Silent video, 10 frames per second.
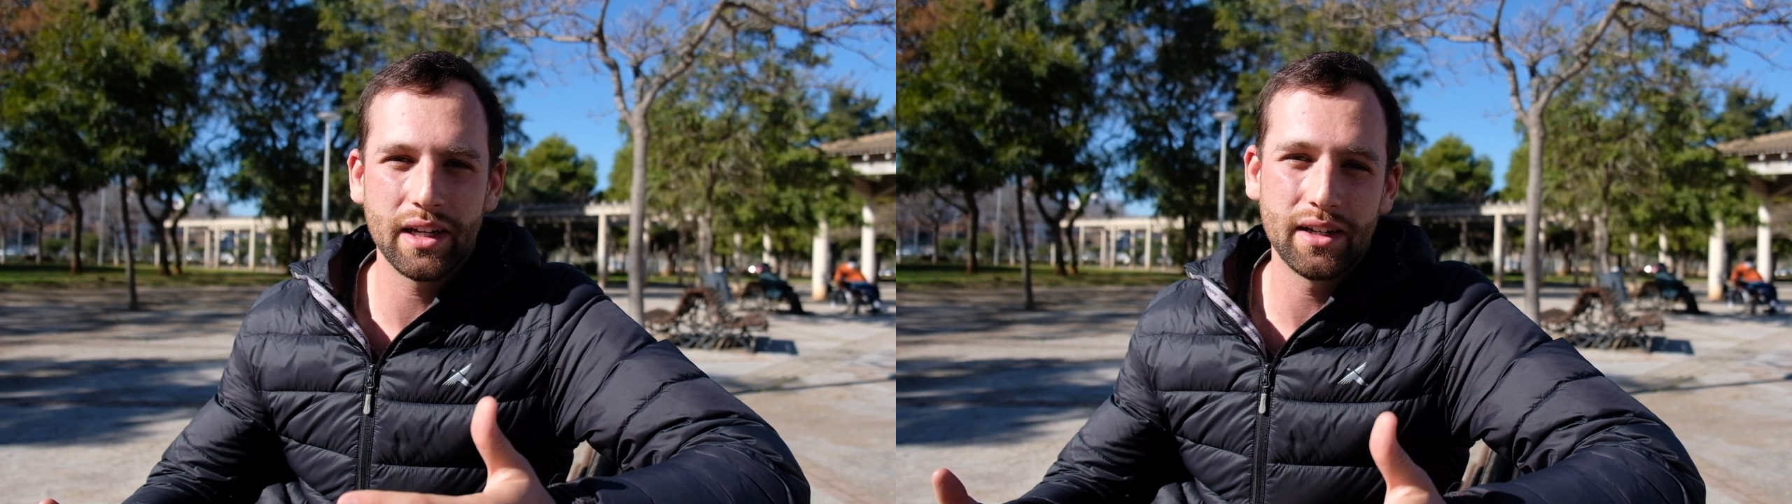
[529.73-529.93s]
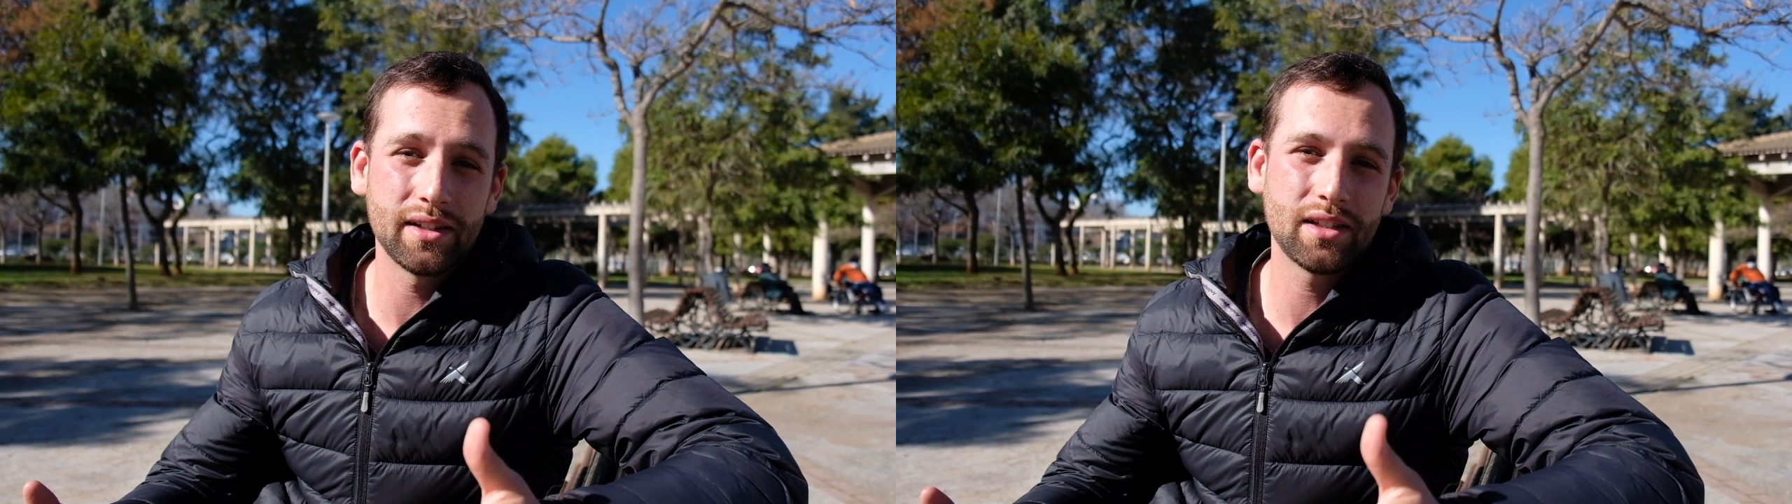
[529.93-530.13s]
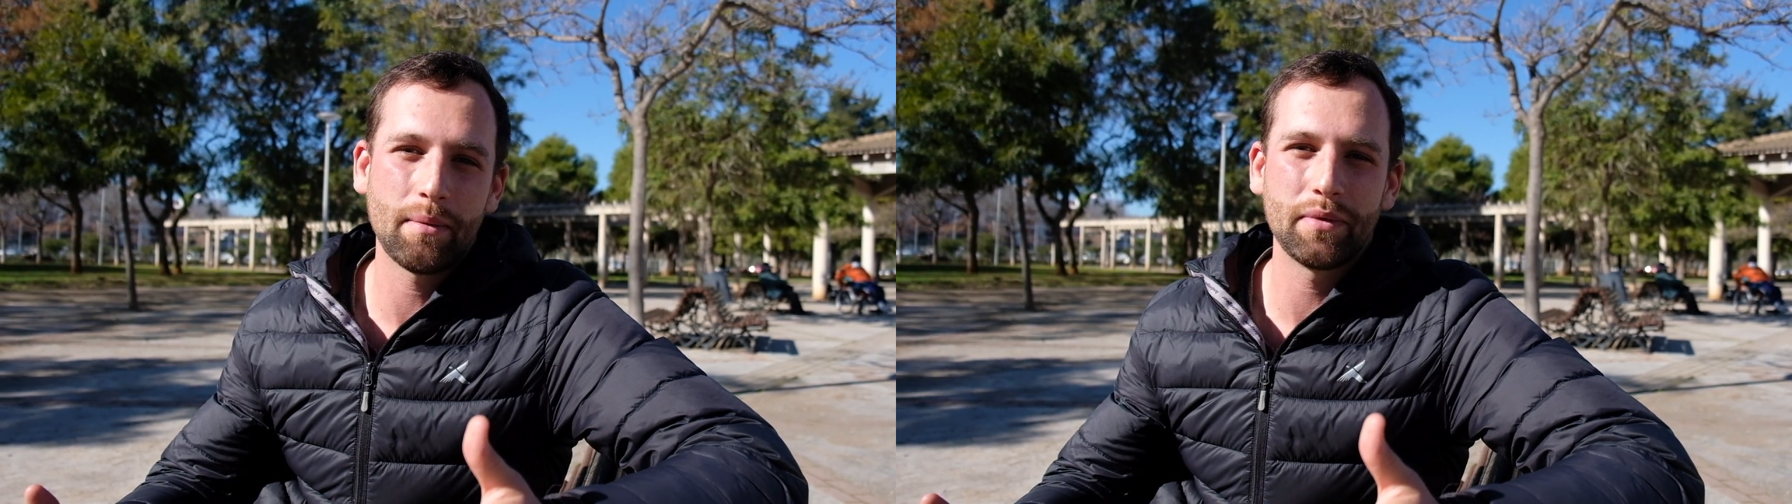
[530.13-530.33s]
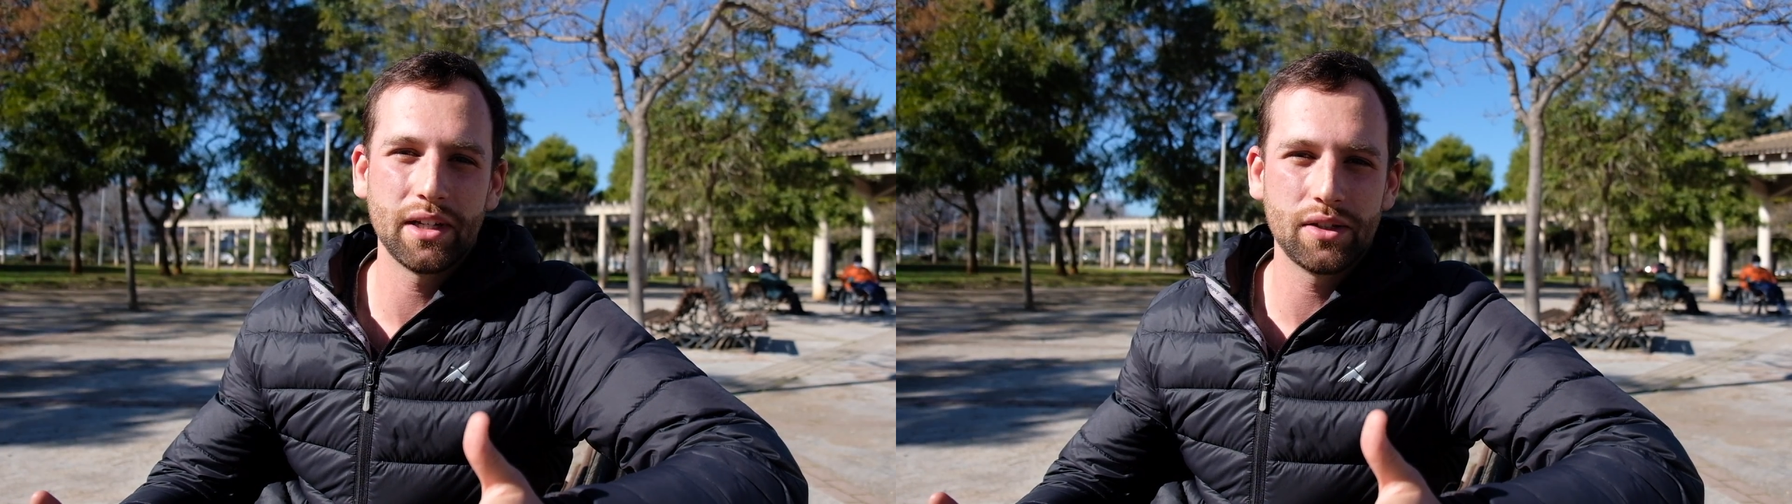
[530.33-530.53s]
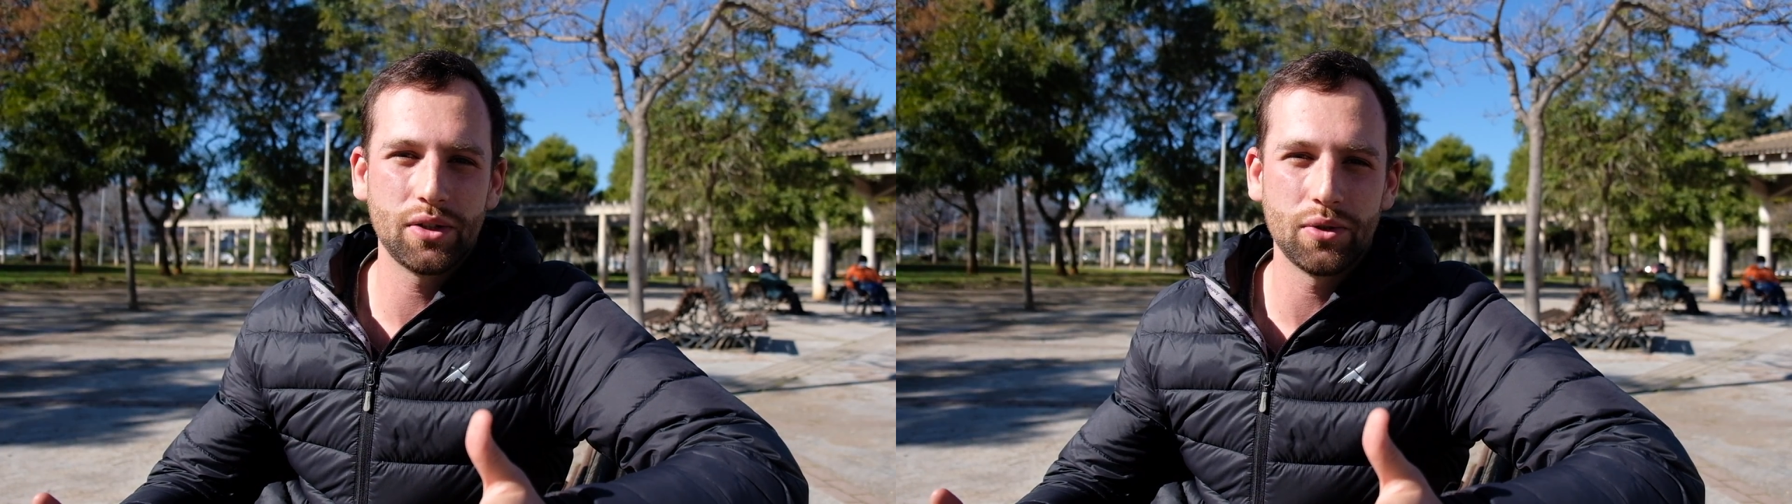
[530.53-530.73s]
it is
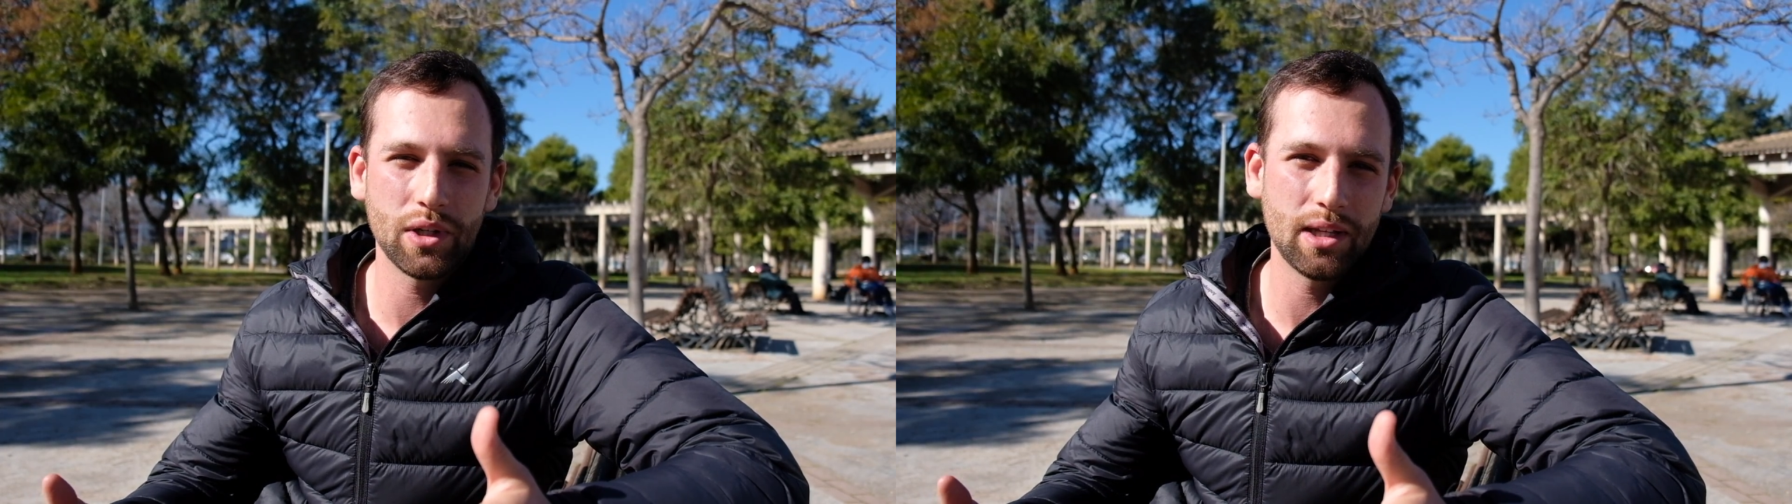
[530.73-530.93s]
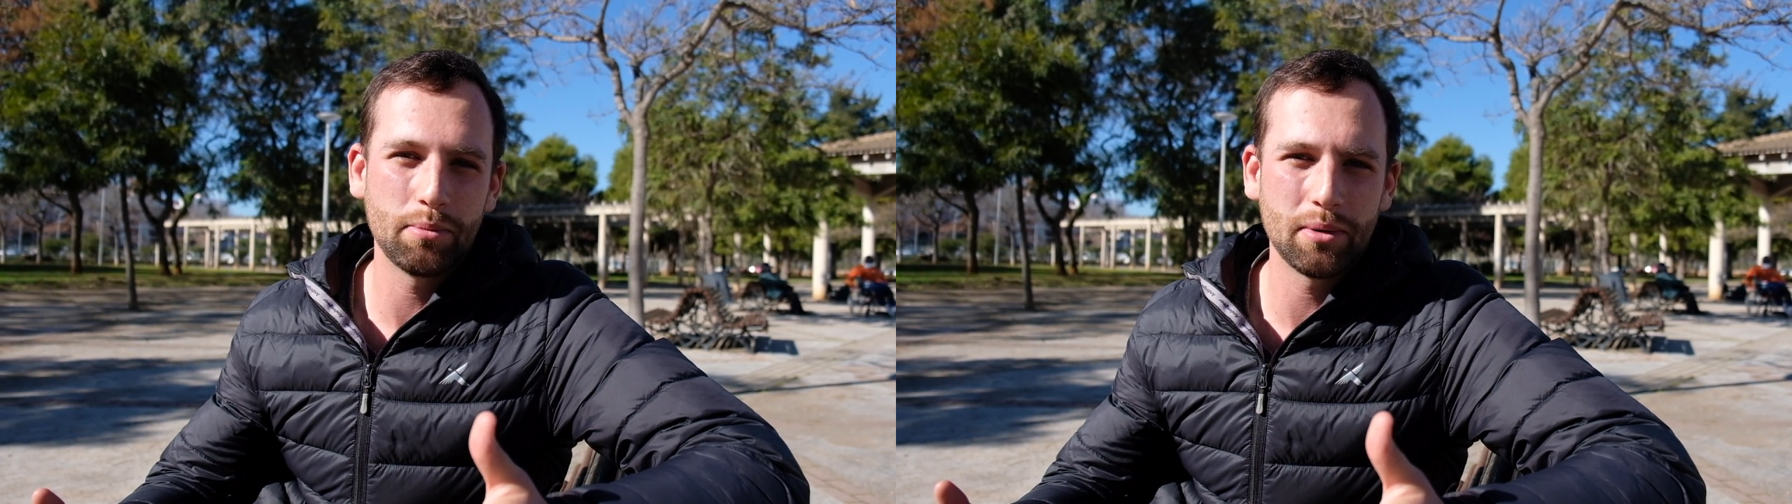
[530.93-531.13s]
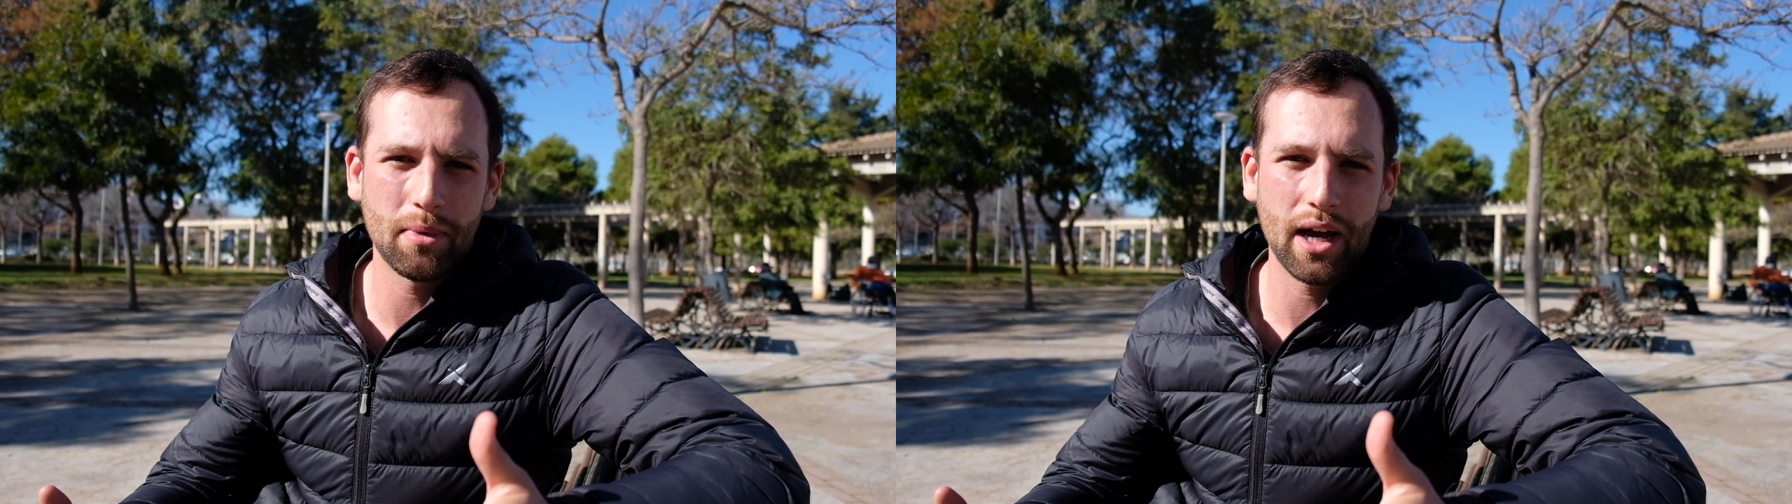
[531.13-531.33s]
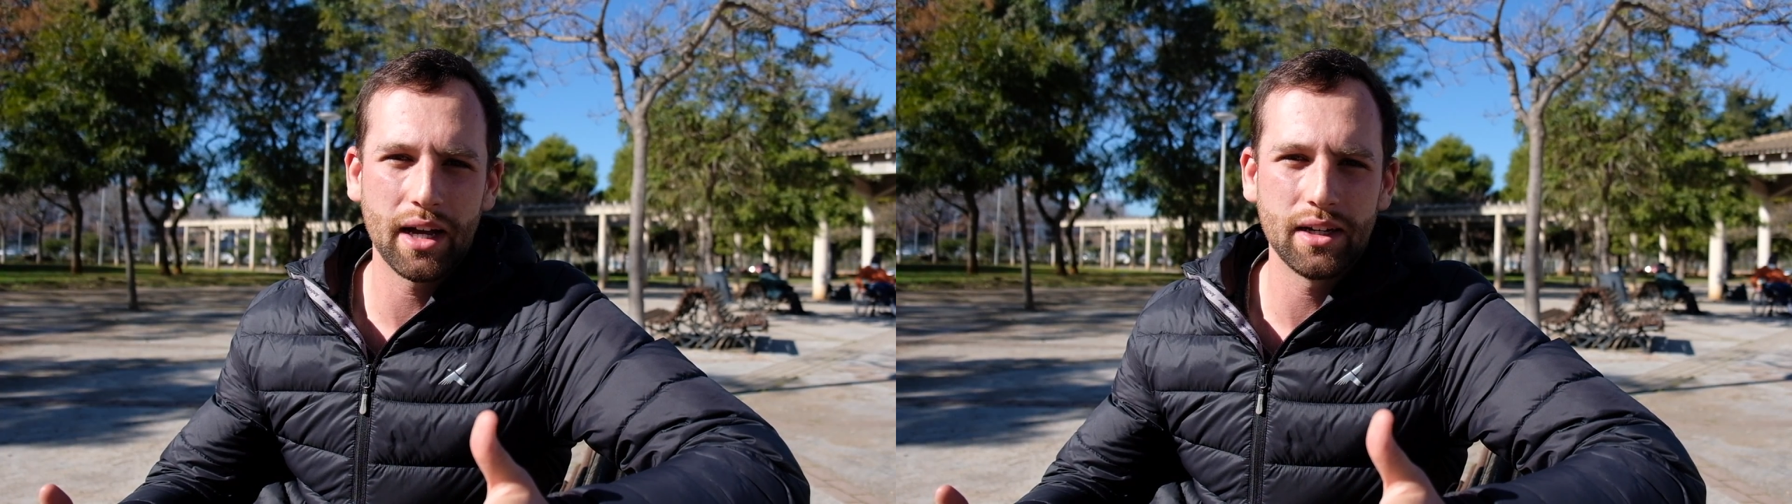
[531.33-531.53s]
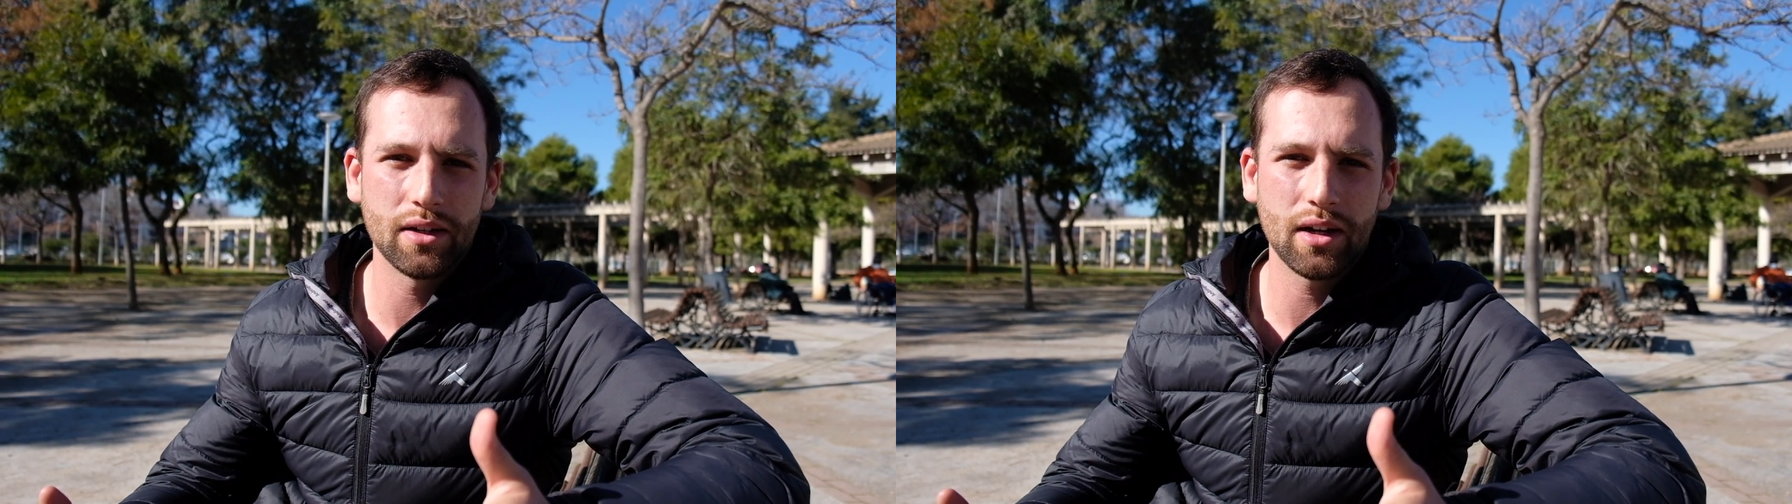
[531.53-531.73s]
something to keep in
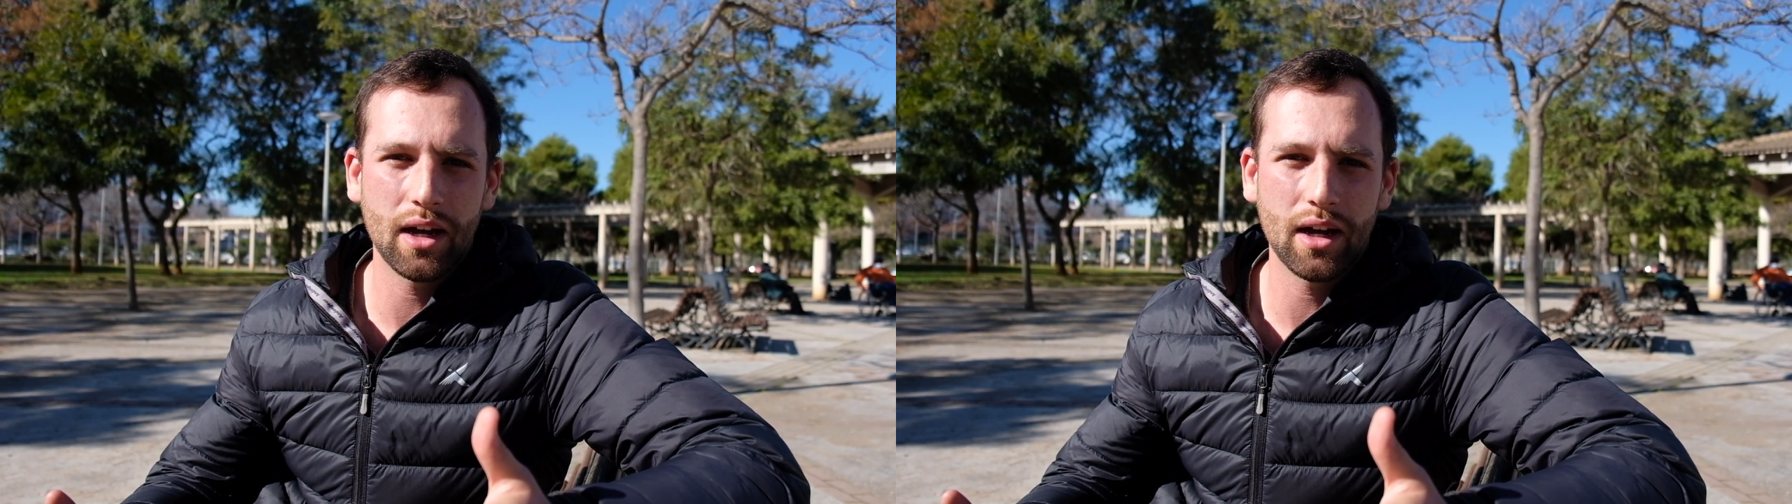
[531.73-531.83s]
mind